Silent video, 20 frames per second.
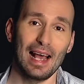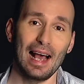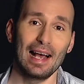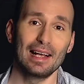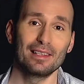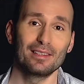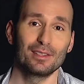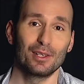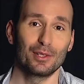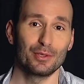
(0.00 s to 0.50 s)

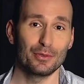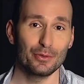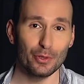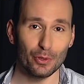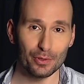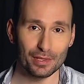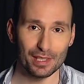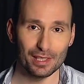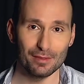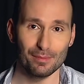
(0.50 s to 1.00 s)
and a
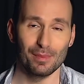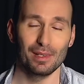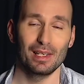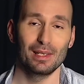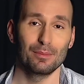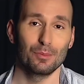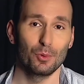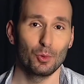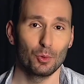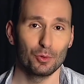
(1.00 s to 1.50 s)
dotted
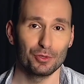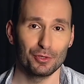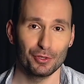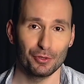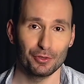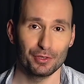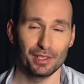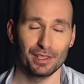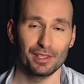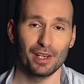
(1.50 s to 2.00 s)
minim or
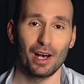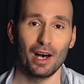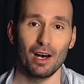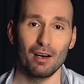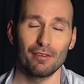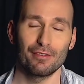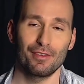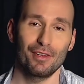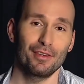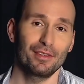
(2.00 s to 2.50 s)
dotted
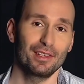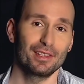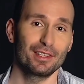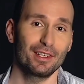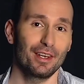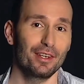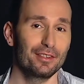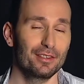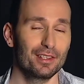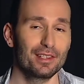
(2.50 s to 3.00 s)
half note is
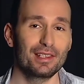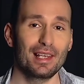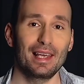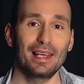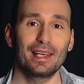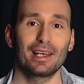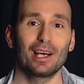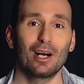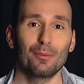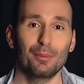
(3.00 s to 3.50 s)
going to
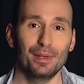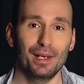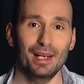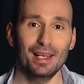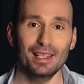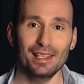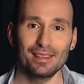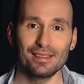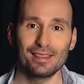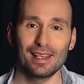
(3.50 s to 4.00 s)
take up
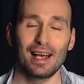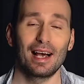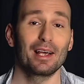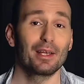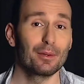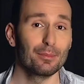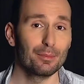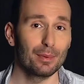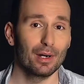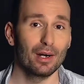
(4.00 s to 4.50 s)
an
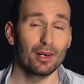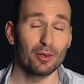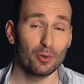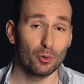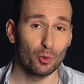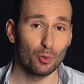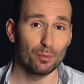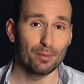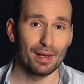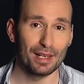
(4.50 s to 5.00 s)
entire bar
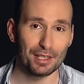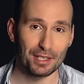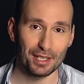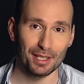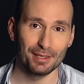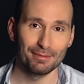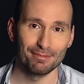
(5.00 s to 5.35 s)
or measure.